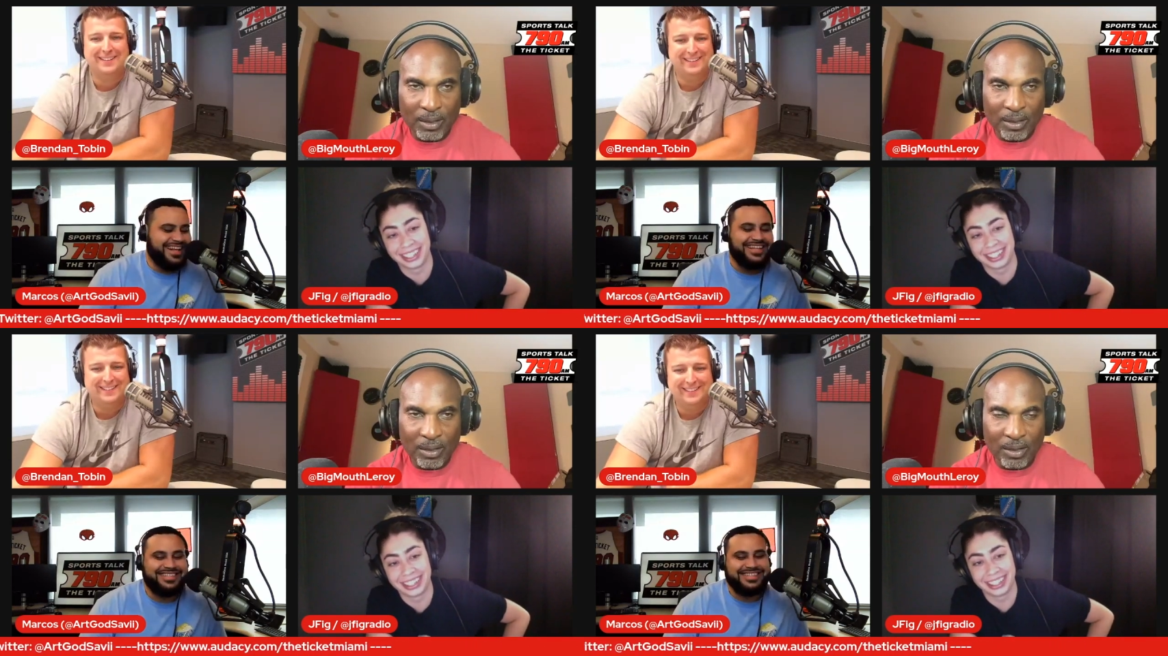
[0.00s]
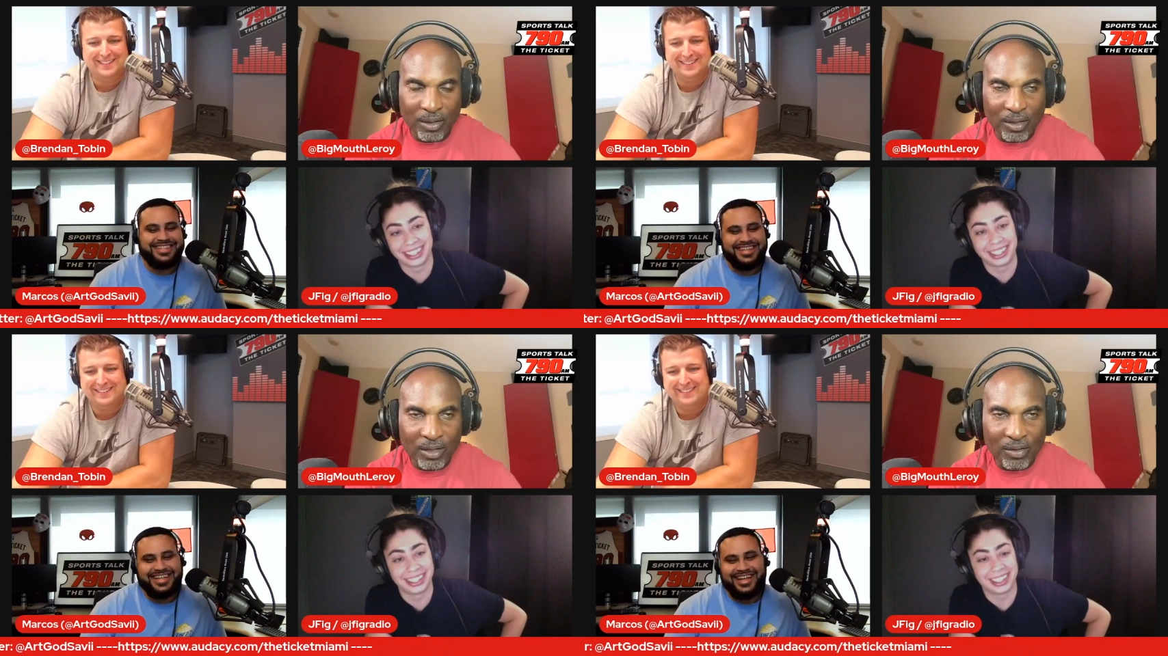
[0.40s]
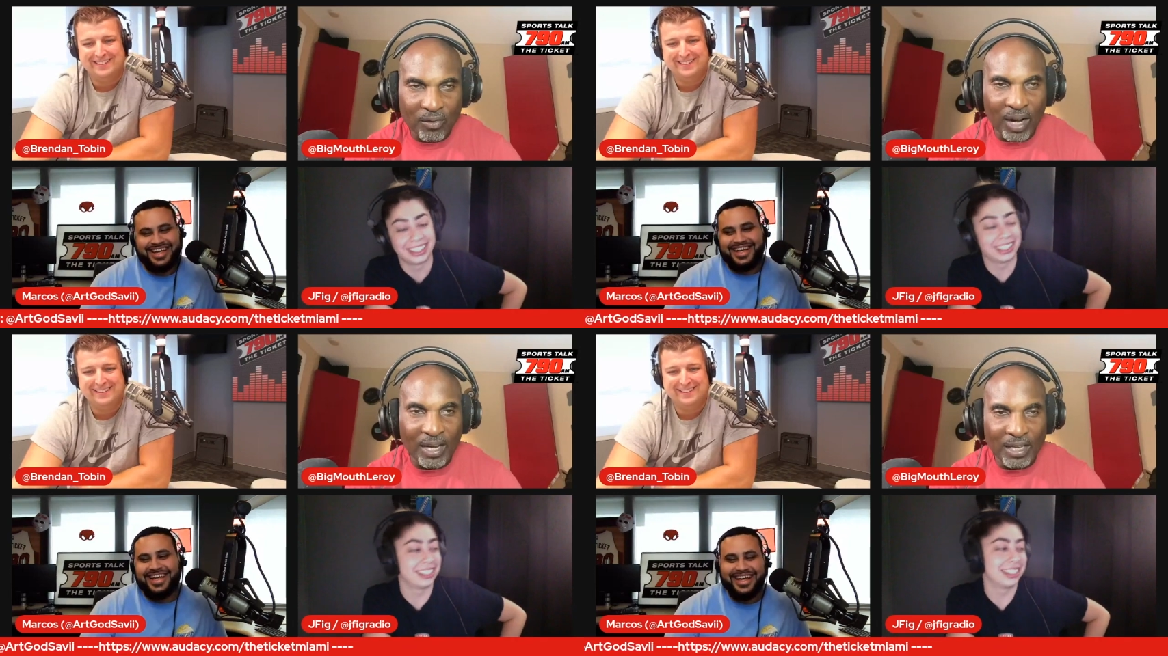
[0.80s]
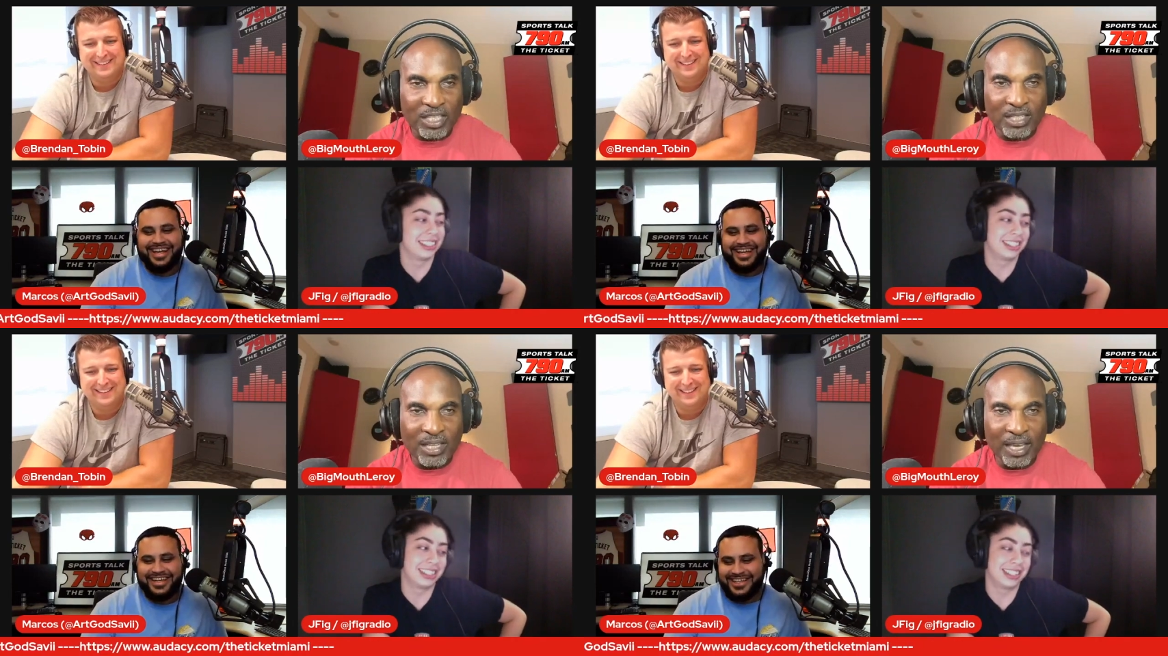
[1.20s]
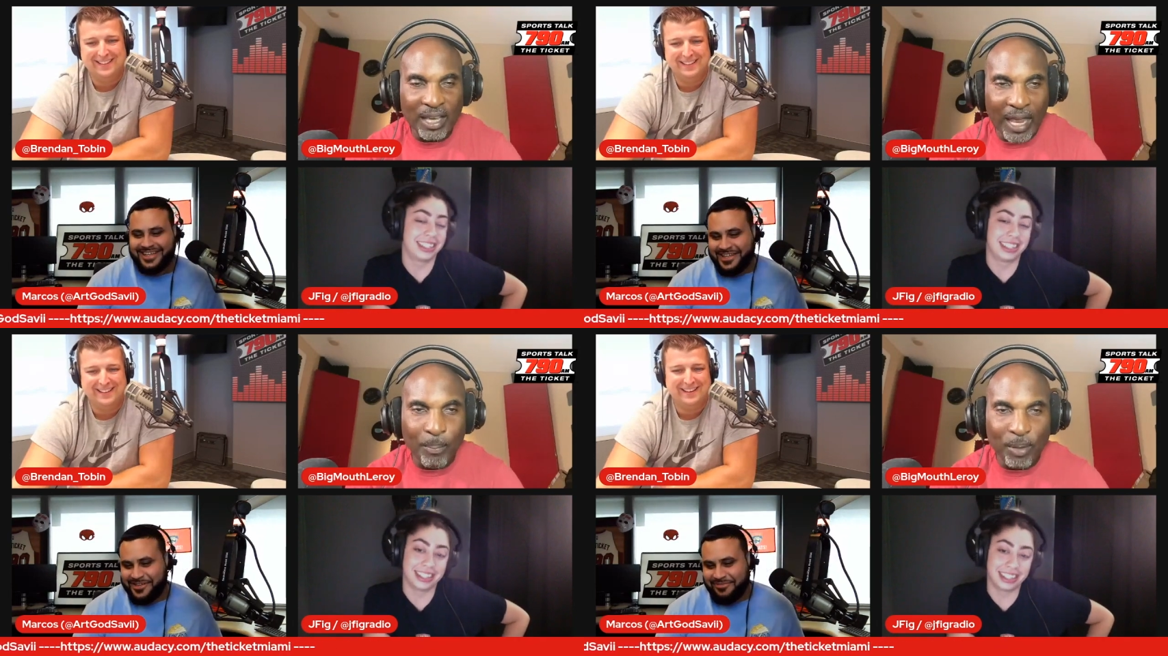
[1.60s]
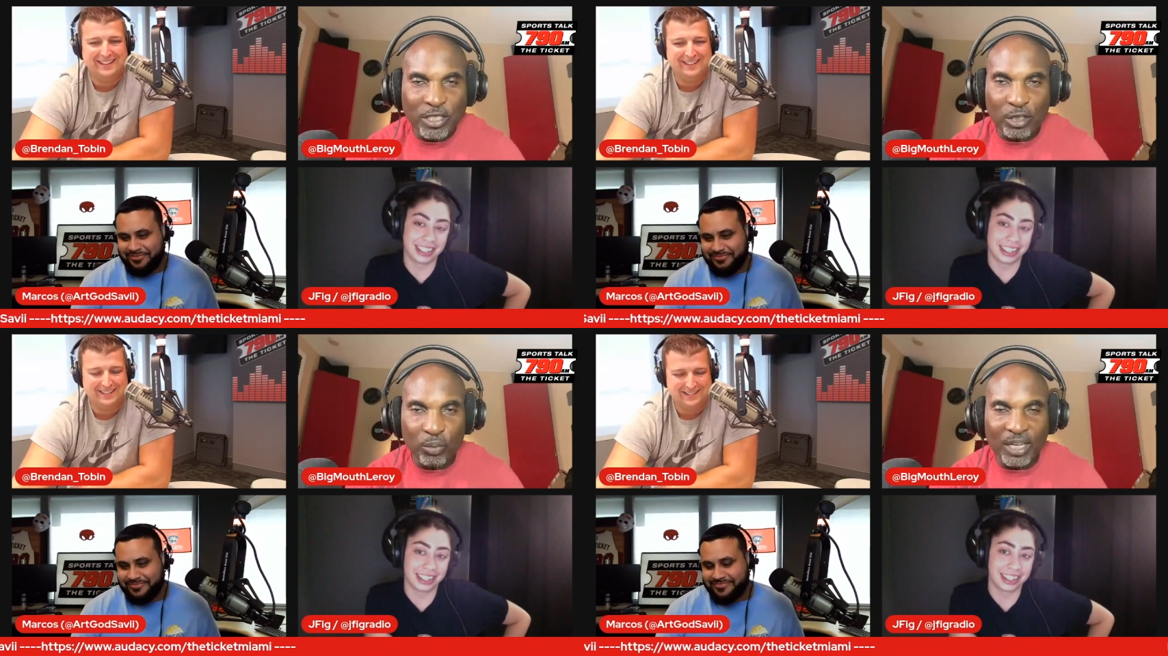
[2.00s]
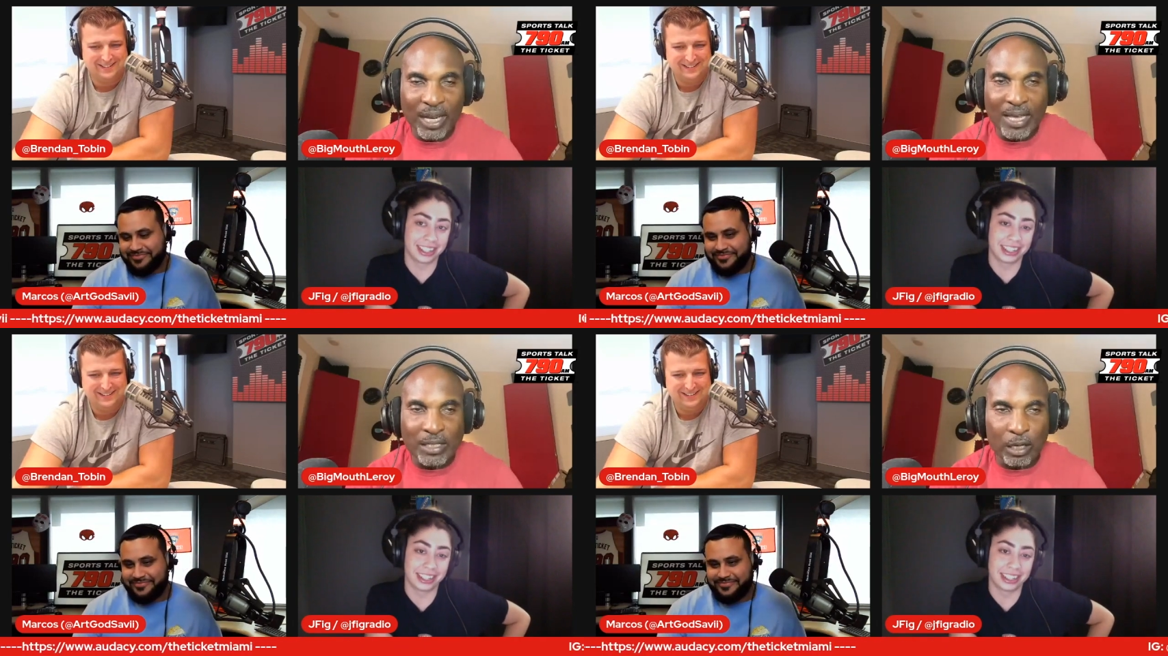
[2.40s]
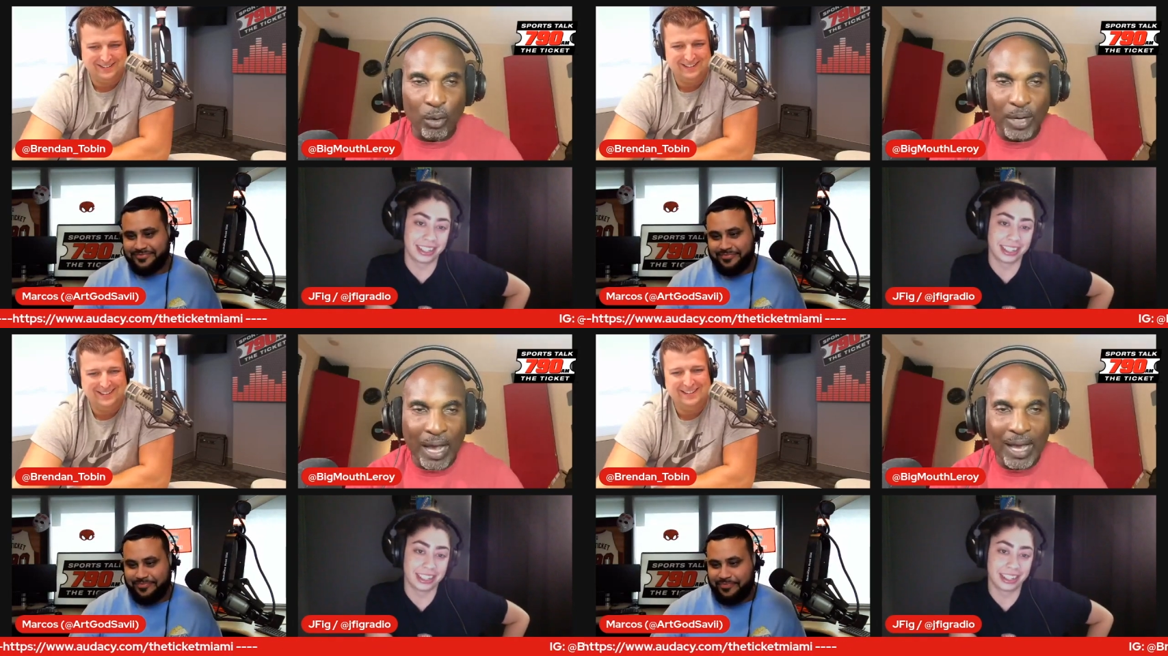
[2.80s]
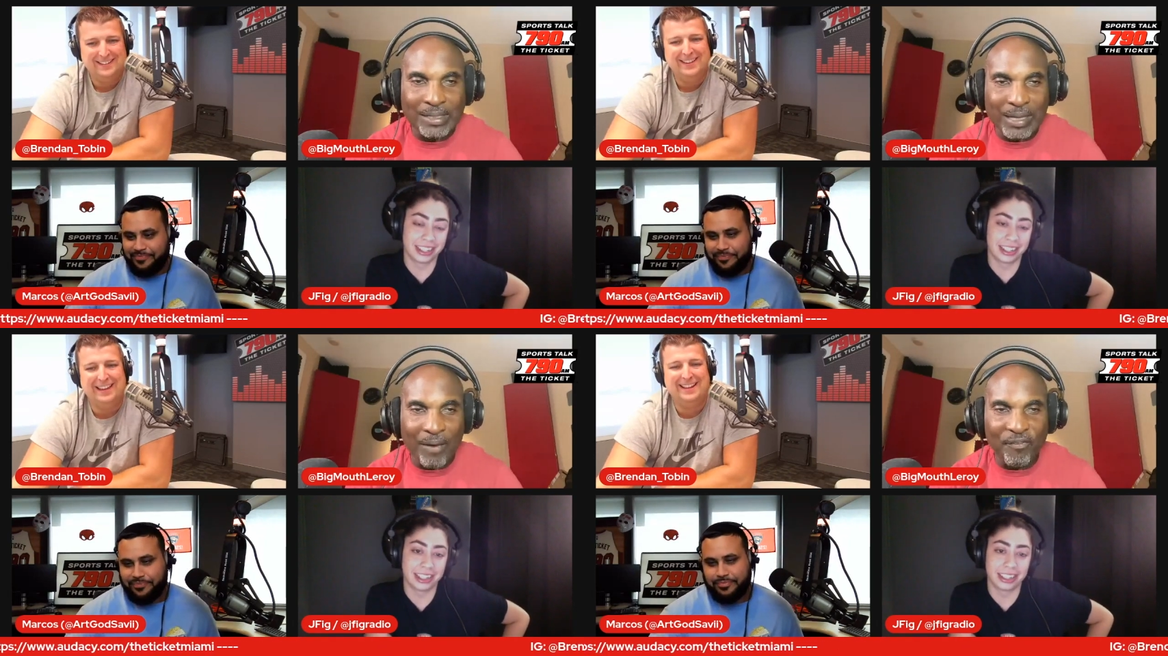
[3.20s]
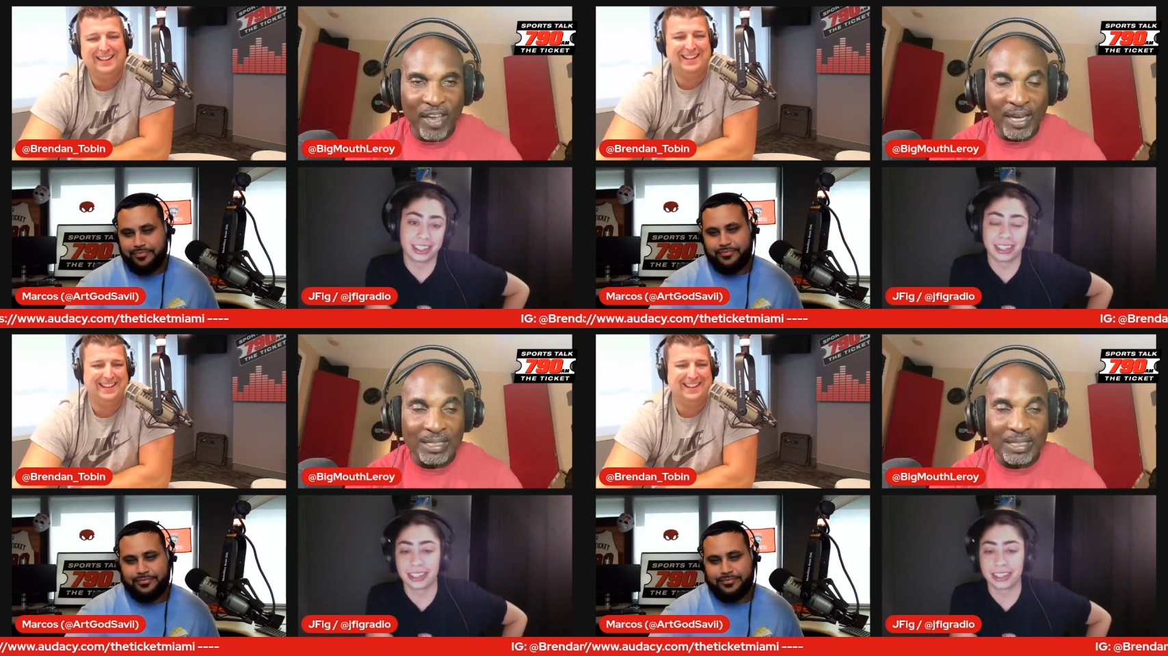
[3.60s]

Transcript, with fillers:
Speaker 1: yes. Right? He just he had a picture three days ago with a high top fade.